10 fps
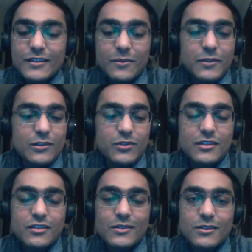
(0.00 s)
sometimes we're
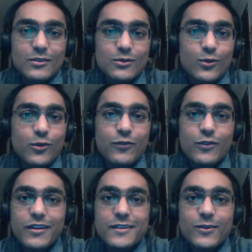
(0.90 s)
just so
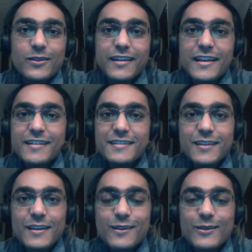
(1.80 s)
focused on the next
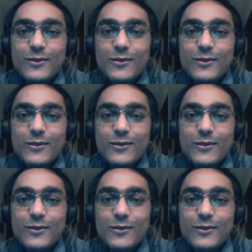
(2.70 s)
thing,